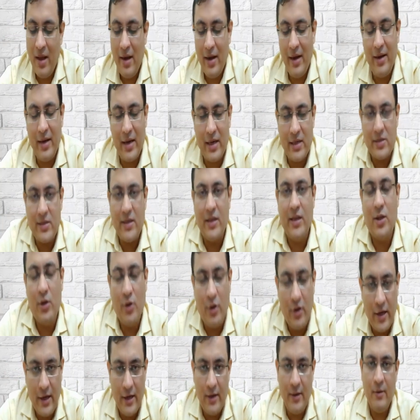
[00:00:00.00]
Interesting
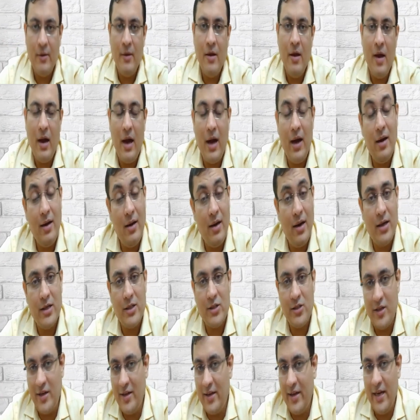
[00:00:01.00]
theory under
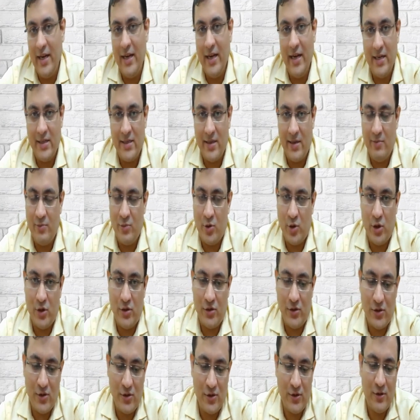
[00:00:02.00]
certain
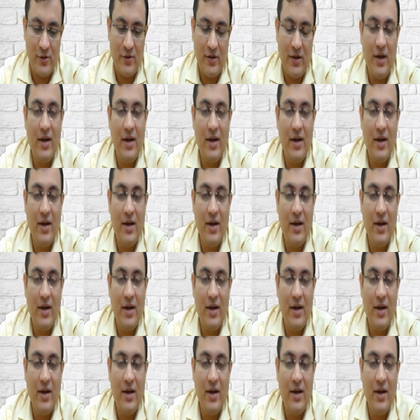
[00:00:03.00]
assumptions,